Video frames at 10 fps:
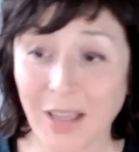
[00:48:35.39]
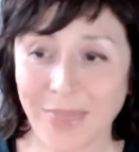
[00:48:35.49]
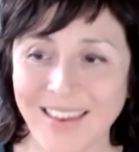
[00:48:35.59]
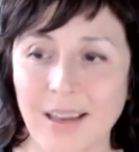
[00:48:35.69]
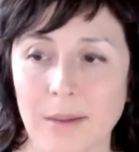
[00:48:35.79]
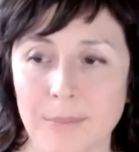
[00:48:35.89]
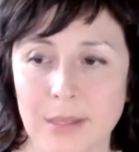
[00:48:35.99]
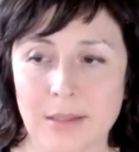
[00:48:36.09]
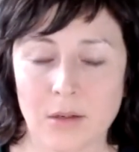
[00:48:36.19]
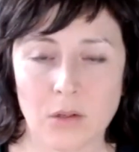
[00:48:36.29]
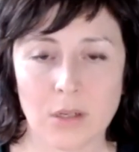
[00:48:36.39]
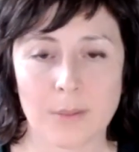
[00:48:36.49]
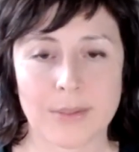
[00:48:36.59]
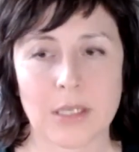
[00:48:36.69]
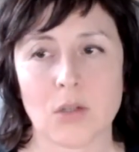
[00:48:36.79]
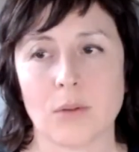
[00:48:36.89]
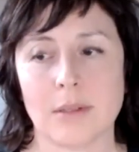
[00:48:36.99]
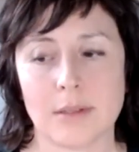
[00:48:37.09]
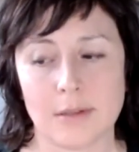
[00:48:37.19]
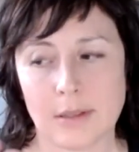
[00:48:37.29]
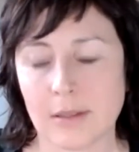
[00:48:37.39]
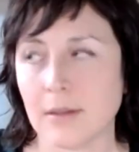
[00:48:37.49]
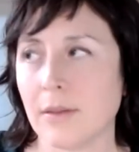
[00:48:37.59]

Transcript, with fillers: I think um, it's got a lot of potential. It's, it's,